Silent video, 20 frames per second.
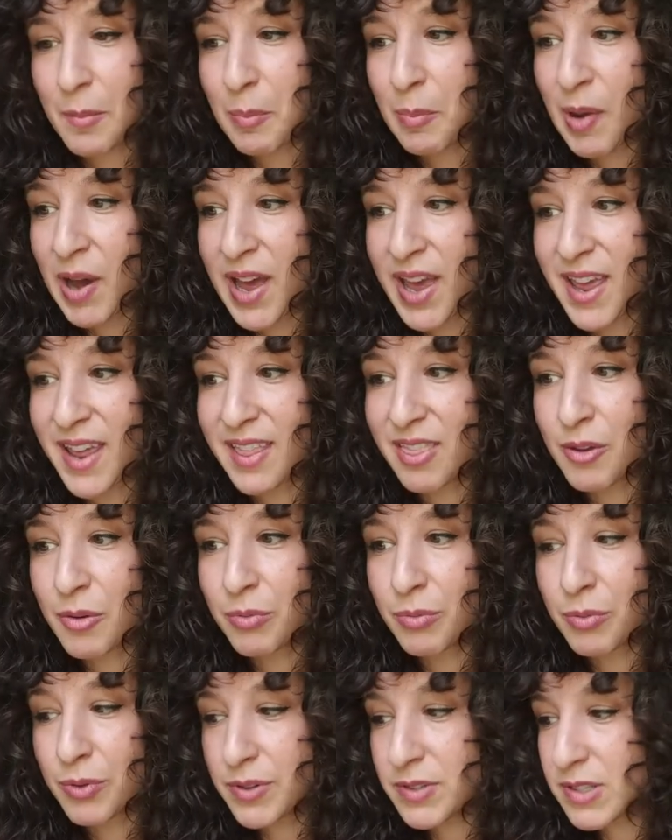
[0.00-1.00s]
But the
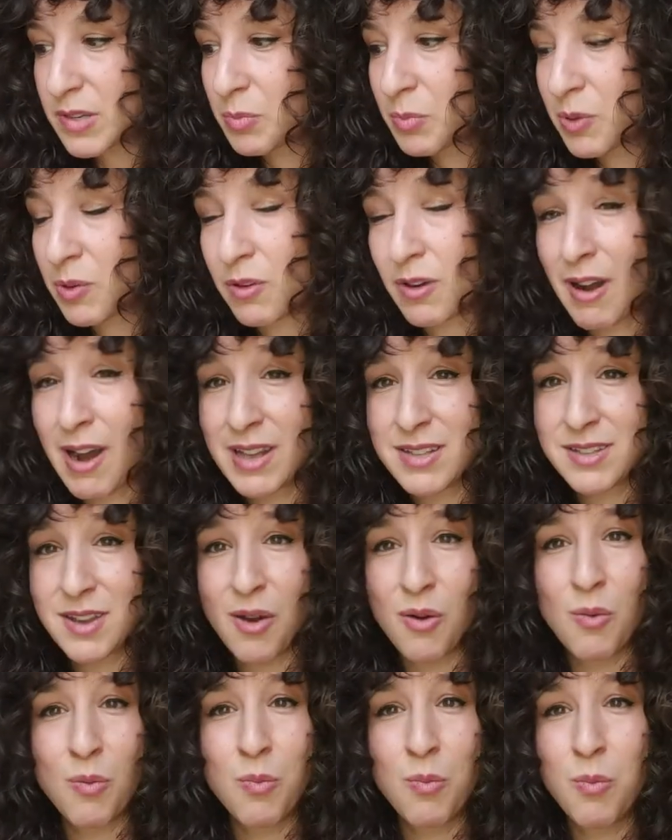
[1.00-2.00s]
roots of bluegrass
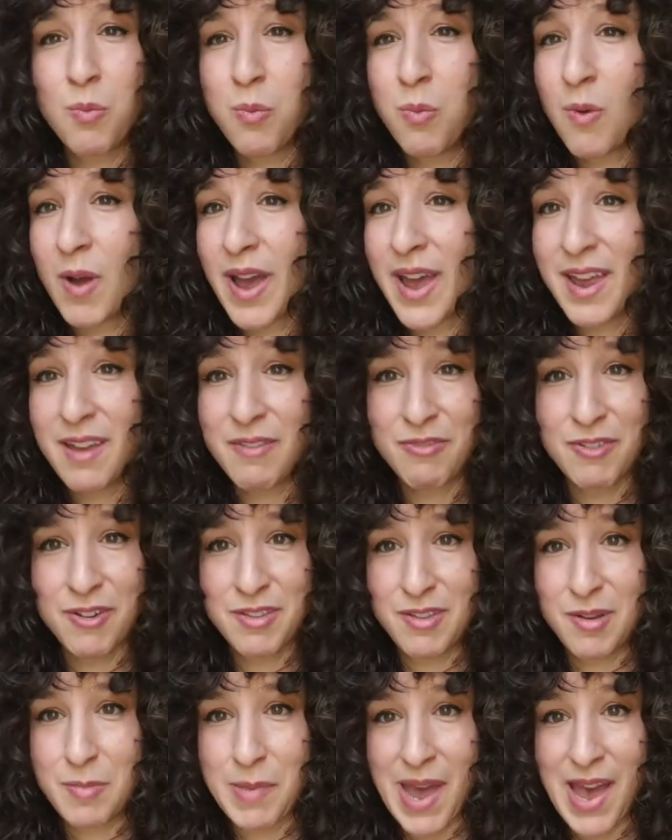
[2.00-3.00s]
go way
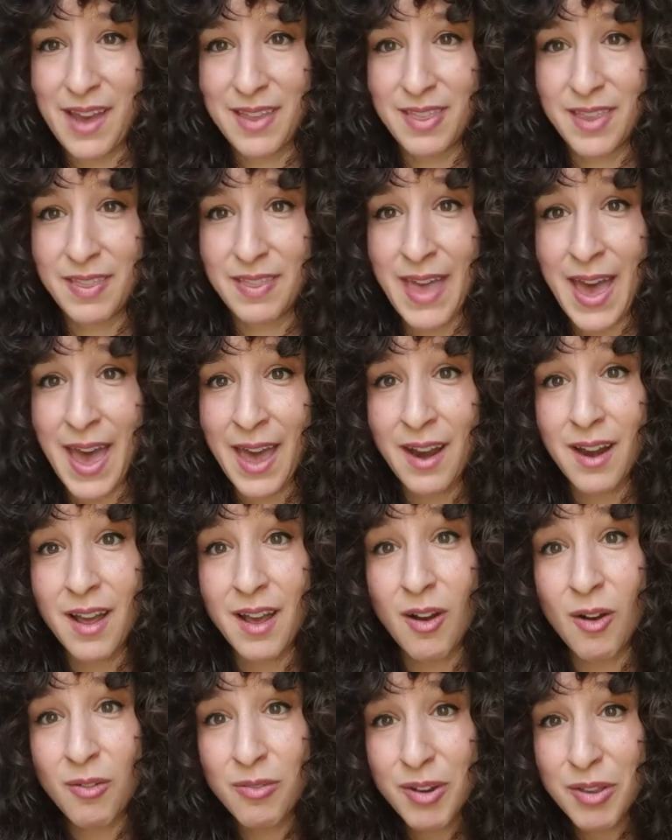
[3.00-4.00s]
further back than that
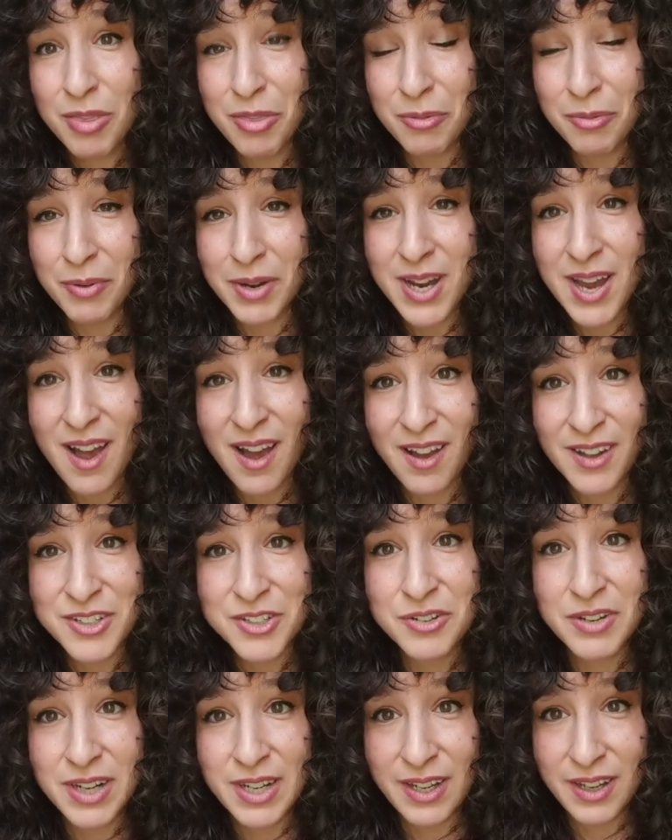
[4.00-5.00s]
over
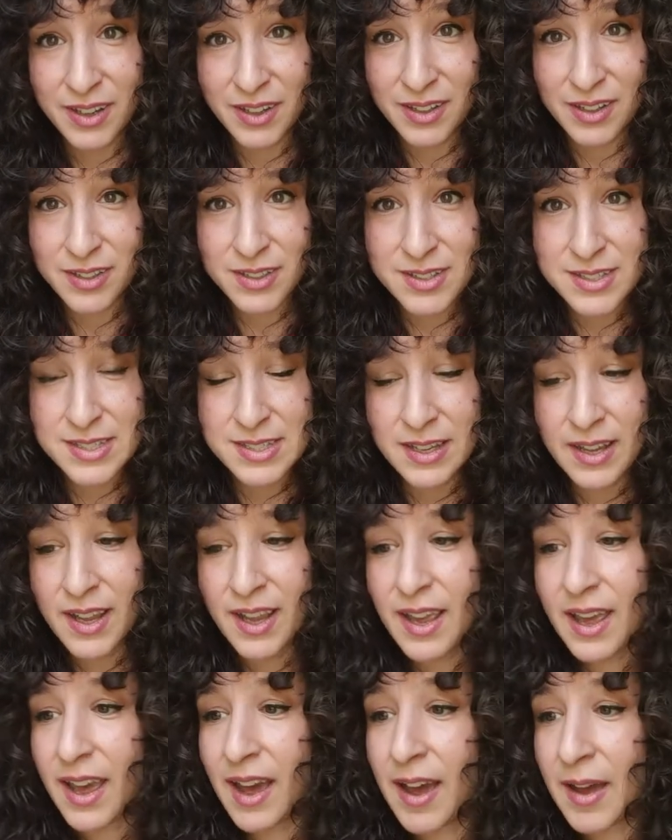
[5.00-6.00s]
300 years.
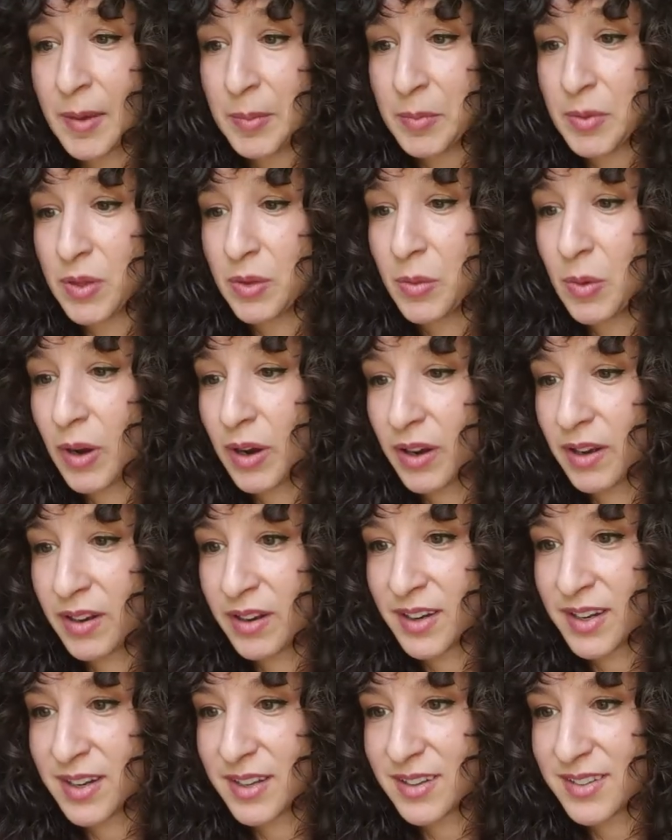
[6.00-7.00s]
Um, you
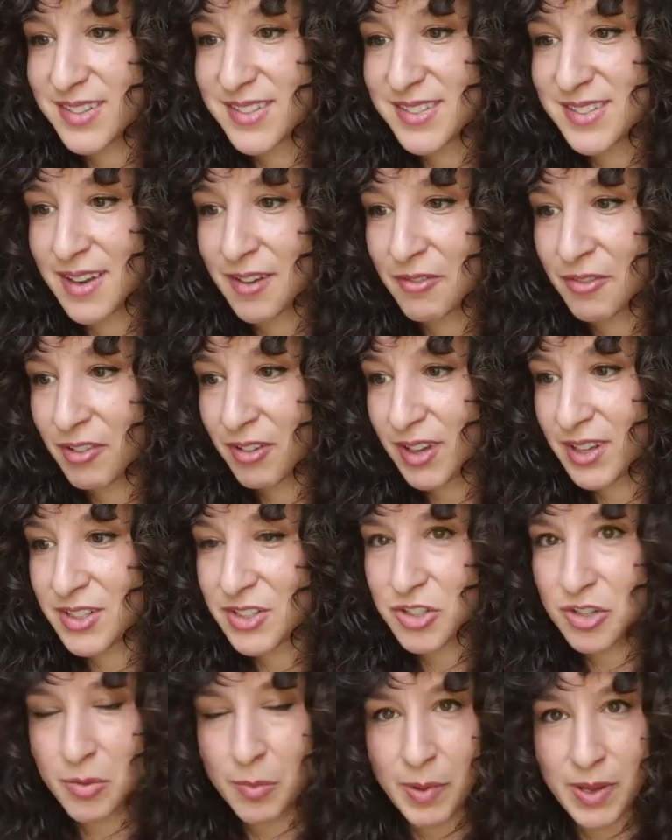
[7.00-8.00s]
heard several
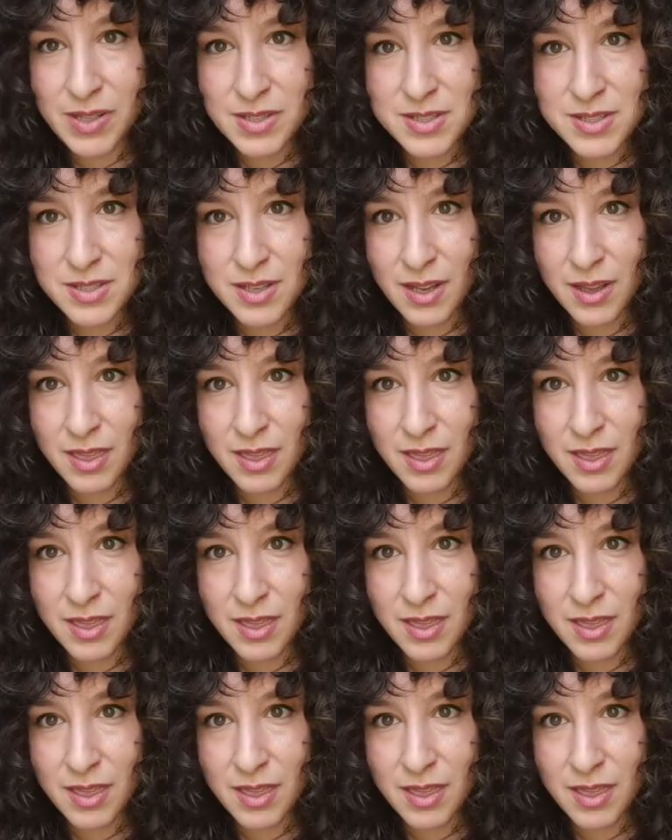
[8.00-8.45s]
instruments